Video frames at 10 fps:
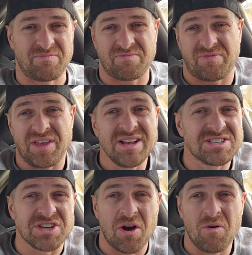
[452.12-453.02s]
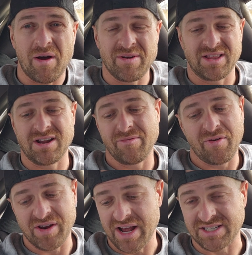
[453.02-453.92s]
think so. I mean, the
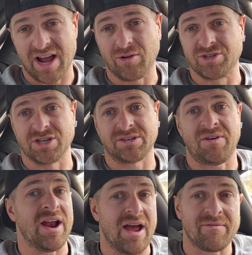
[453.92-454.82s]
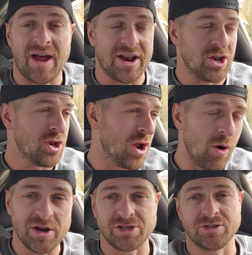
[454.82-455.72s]
W58's held just fine. I've had
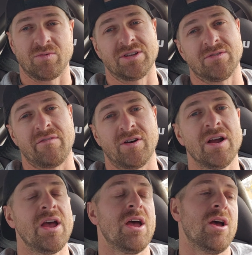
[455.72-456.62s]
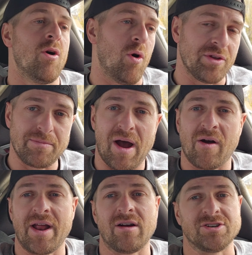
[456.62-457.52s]
no issues whatsoever. Holding the
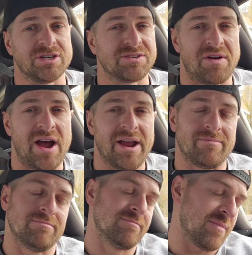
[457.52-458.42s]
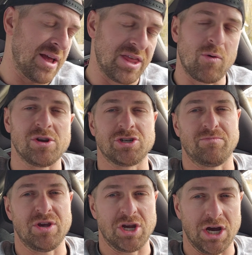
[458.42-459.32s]
power down just fine. I think we should
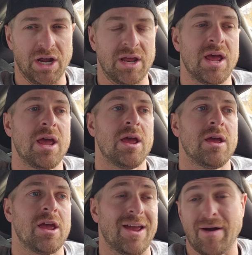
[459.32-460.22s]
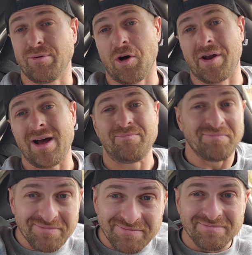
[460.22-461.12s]
be good. If I blow it up,
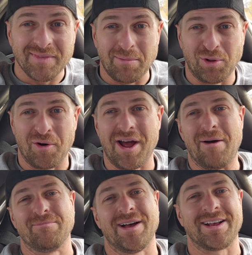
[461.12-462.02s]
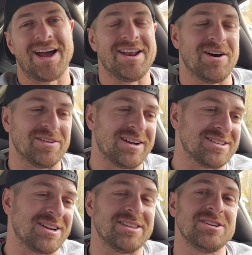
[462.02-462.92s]
I blow it up. Like, I know that
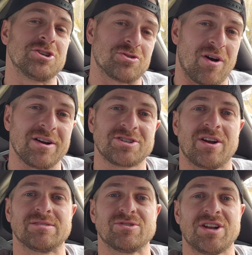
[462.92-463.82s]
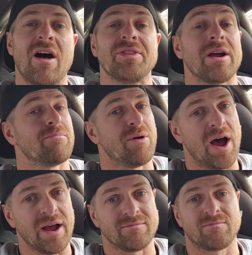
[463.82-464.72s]
it's not the strongest transmission out there,
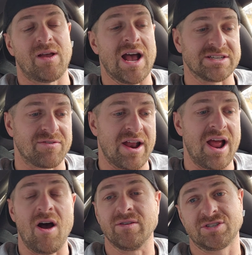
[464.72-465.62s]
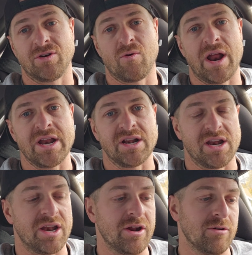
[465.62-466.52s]
but as of right now, it's doing what I
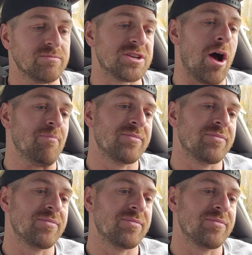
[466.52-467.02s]
needed to do. So,